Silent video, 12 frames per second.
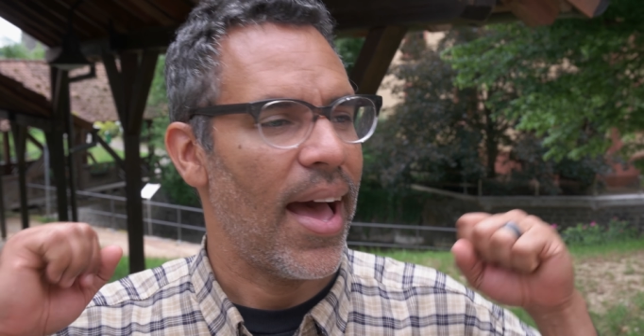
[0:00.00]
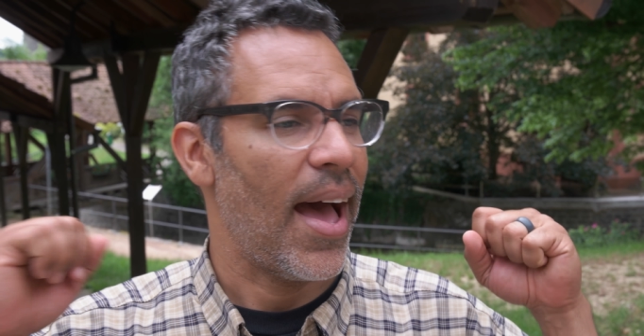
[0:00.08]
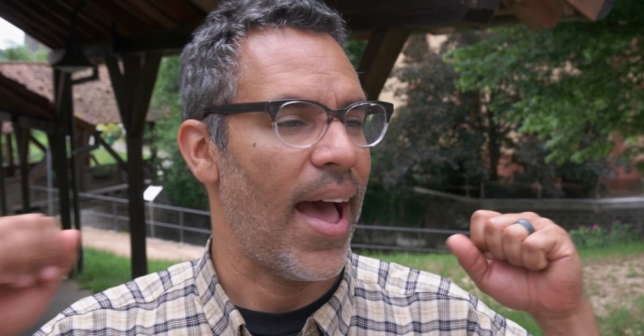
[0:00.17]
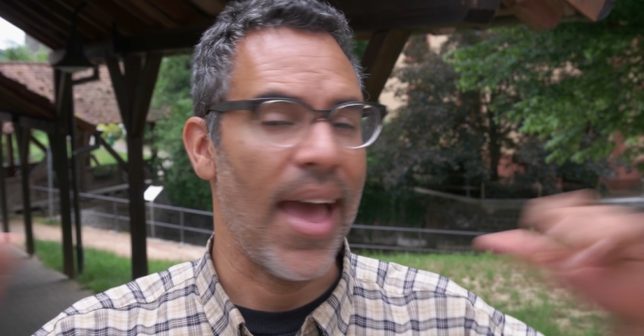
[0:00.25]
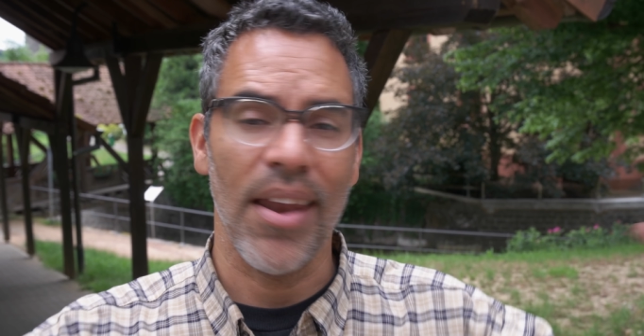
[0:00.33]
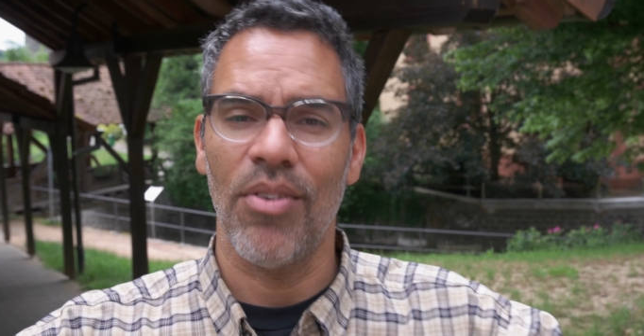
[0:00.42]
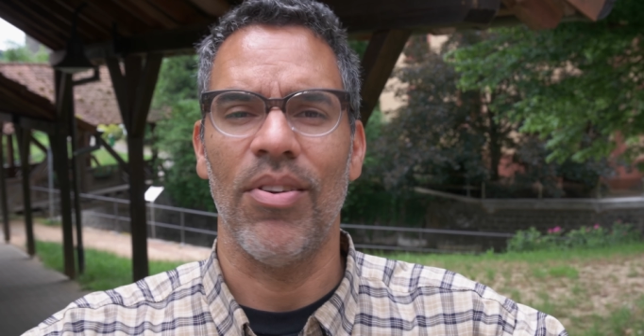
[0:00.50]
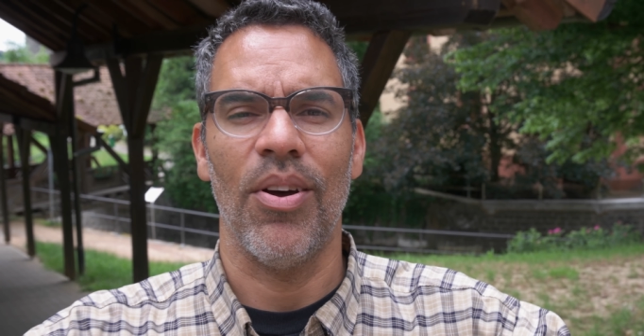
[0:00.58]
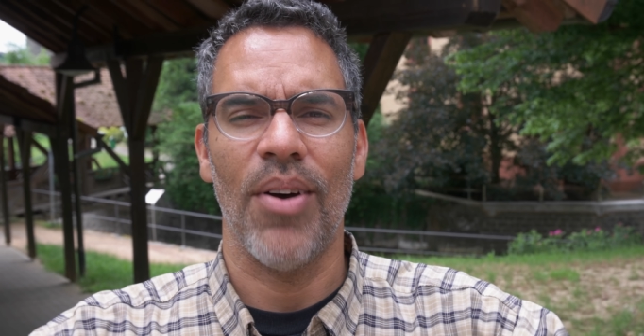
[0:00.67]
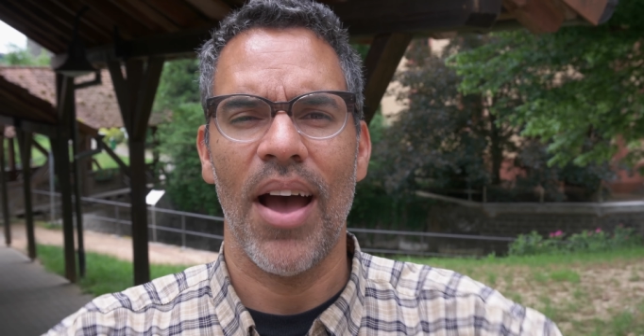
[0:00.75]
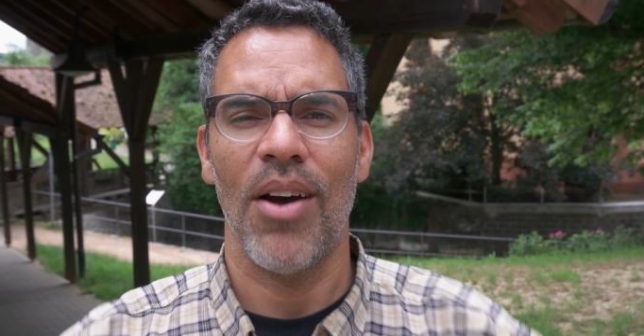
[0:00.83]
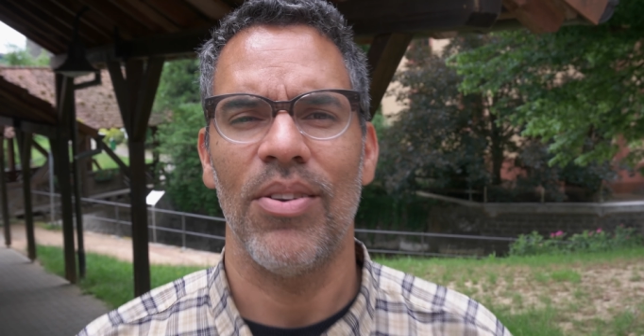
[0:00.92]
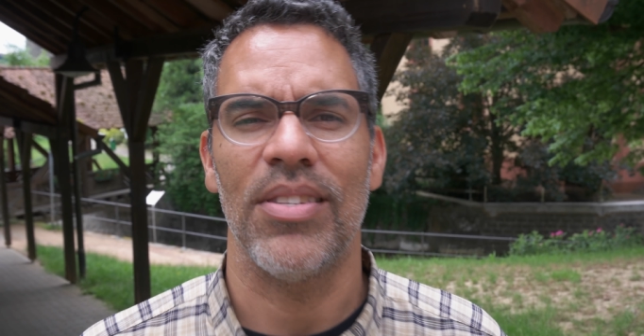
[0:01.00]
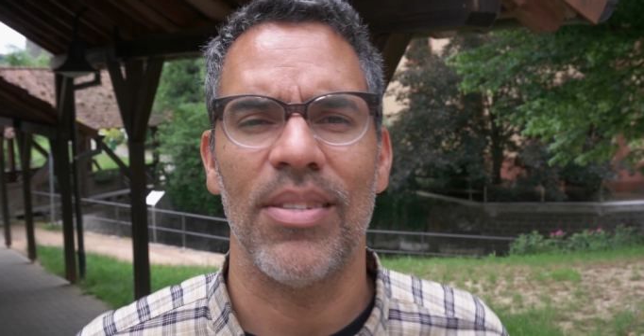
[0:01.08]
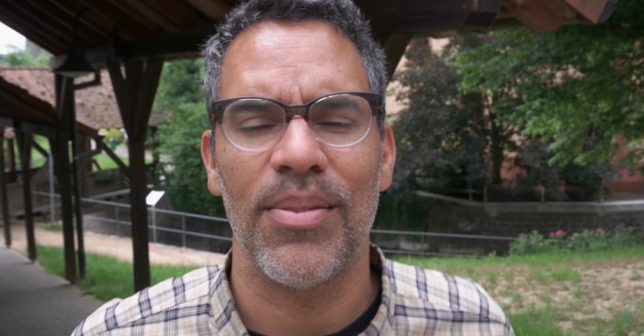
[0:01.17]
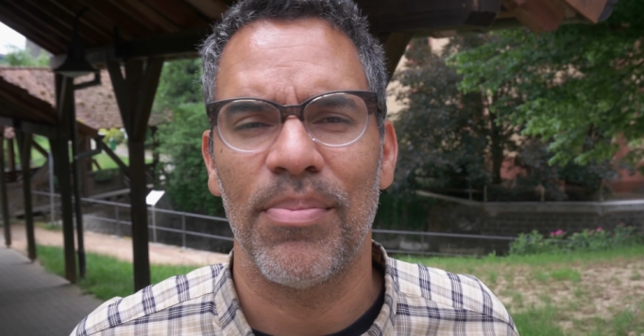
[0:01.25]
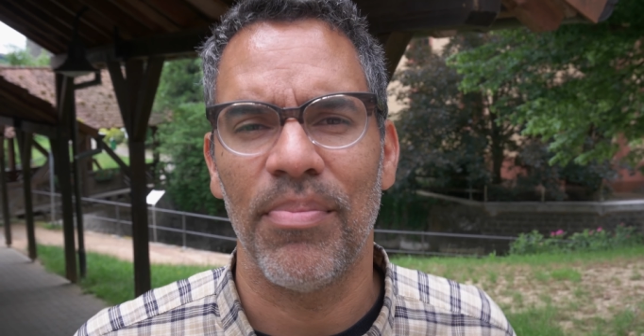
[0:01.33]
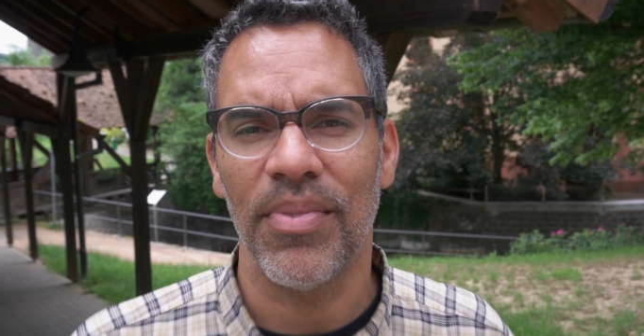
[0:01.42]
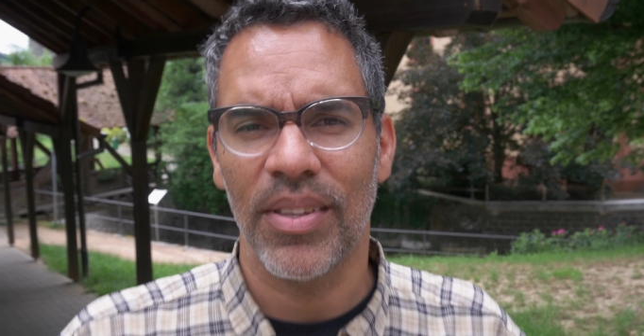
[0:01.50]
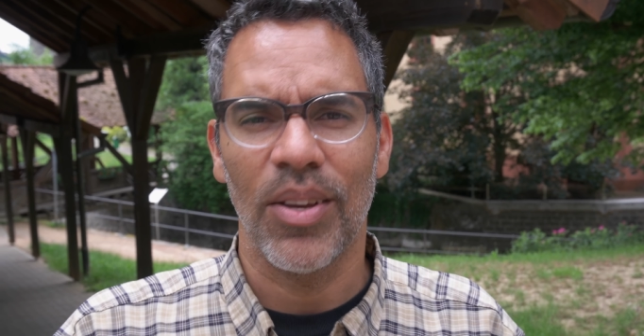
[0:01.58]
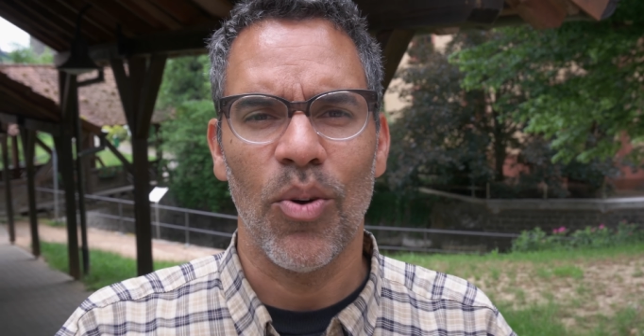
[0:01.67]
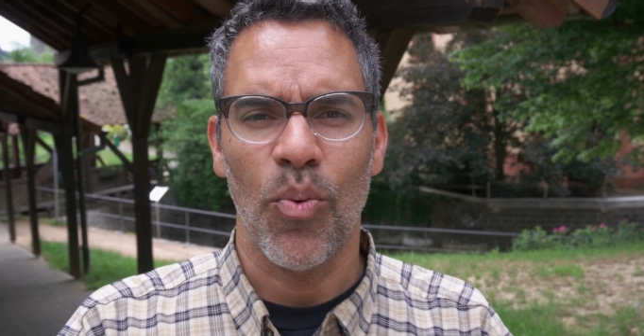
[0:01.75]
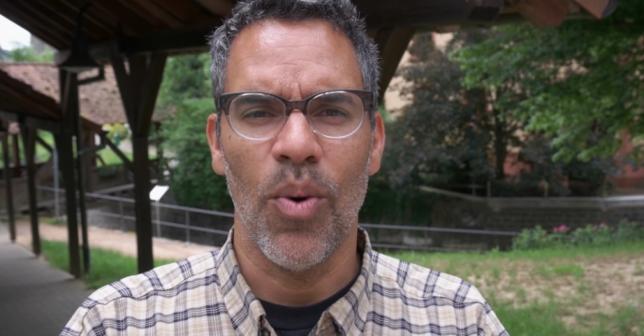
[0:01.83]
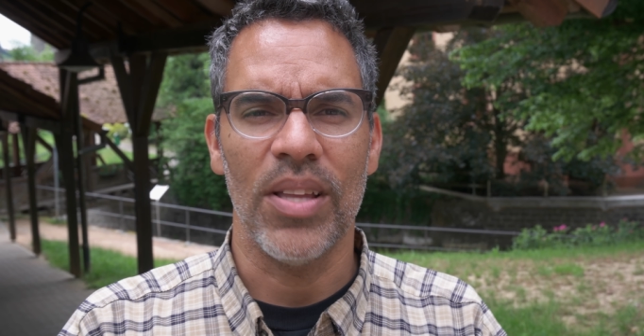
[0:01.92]
I don't know how it's
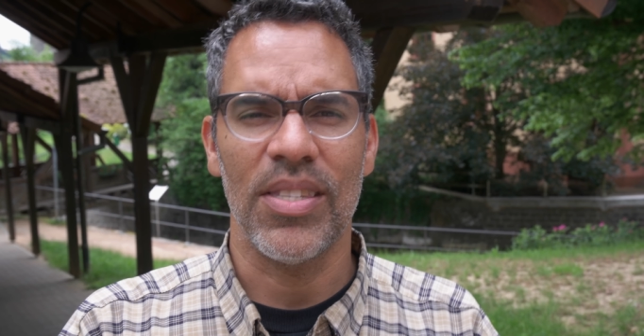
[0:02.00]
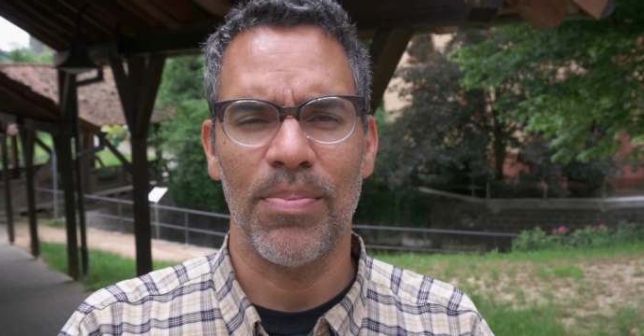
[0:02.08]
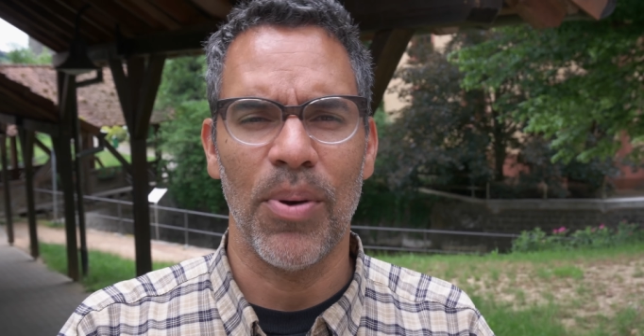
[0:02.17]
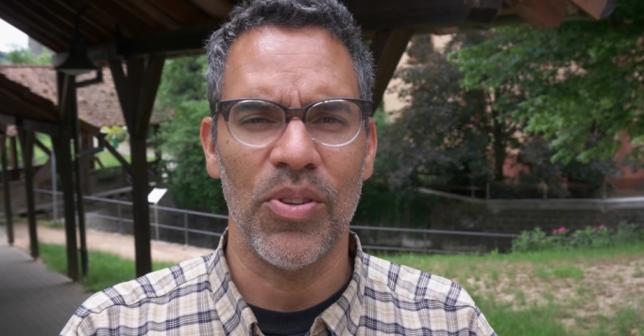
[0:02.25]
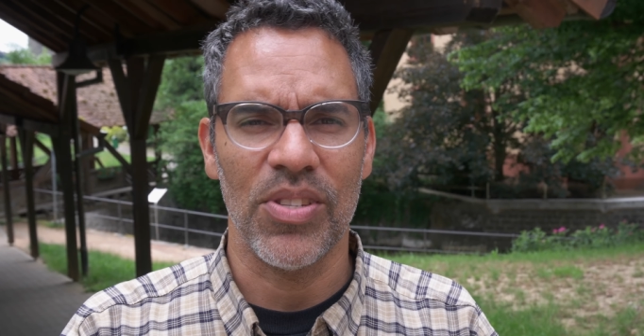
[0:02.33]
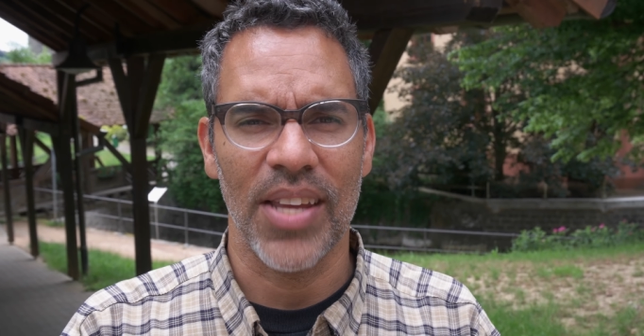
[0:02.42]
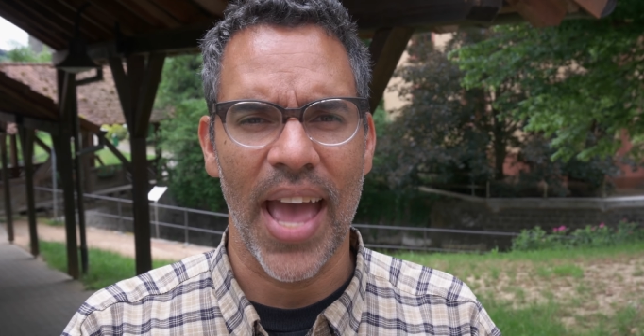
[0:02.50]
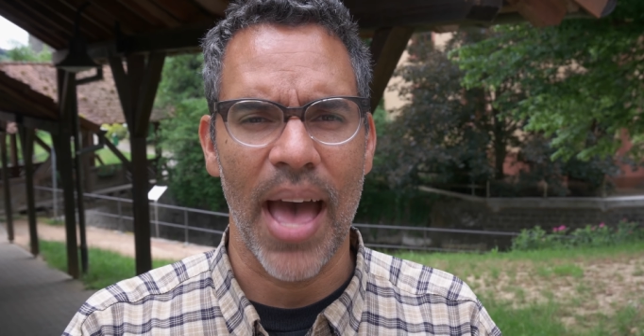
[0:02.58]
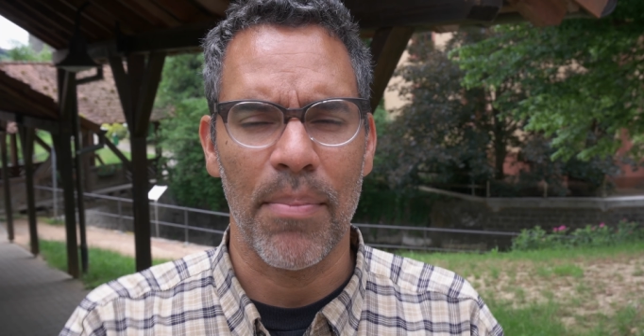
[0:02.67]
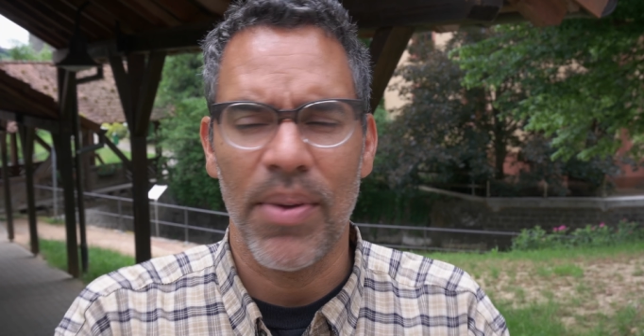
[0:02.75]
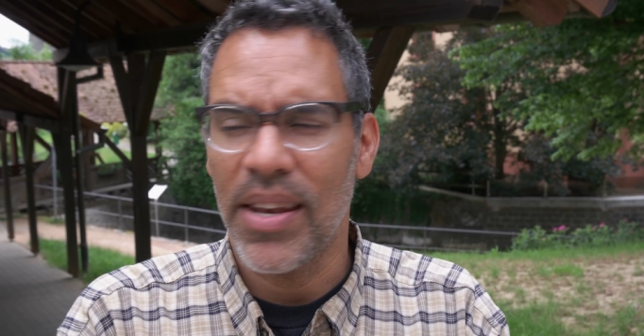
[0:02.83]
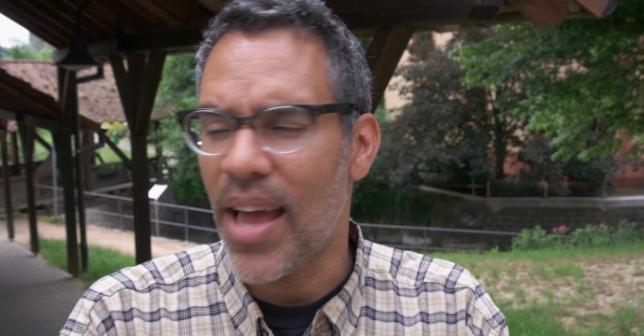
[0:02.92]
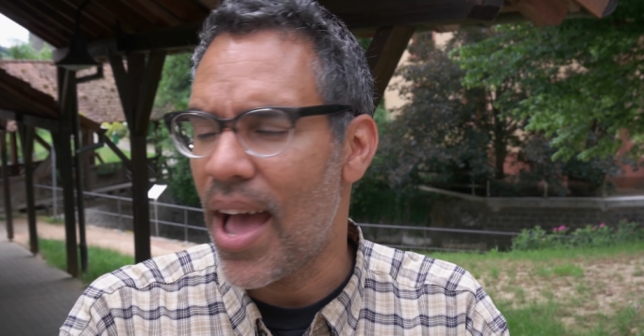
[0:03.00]
what's supposed to happen.